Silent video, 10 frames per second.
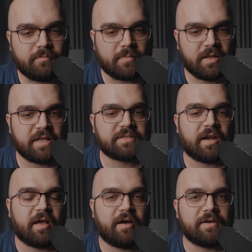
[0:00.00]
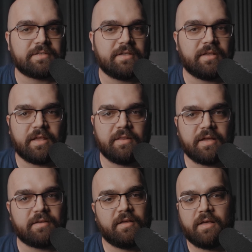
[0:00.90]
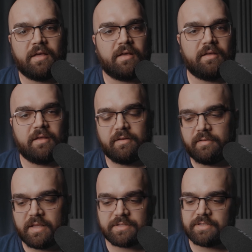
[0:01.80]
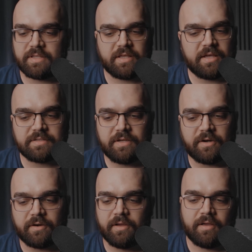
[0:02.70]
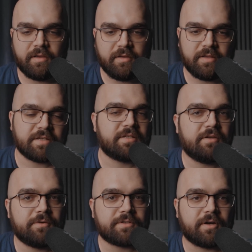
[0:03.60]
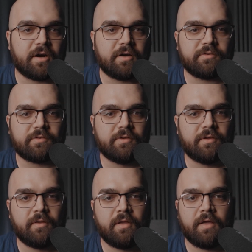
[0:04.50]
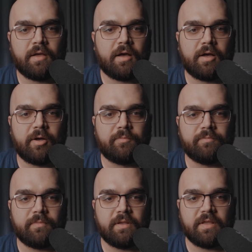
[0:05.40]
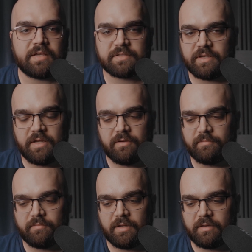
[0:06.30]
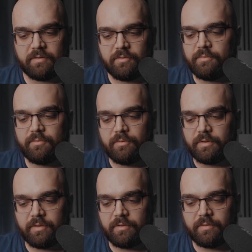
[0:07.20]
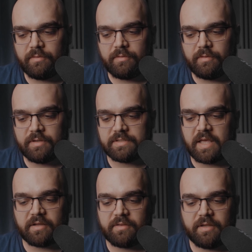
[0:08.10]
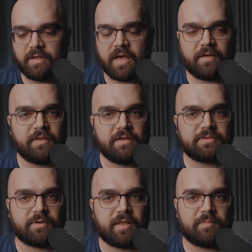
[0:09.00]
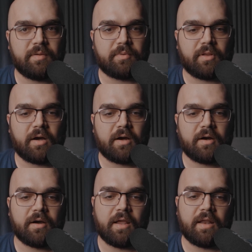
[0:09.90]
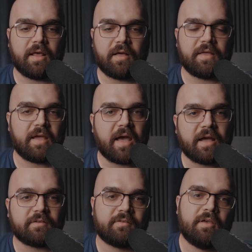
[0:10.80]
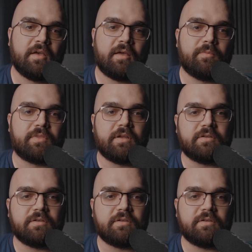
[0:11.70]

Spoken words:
That's kind of how I see it. And that's just the case here. Yes, he knows our hearts. Yes, he knew exactly how the Israelite people are and how they act and what they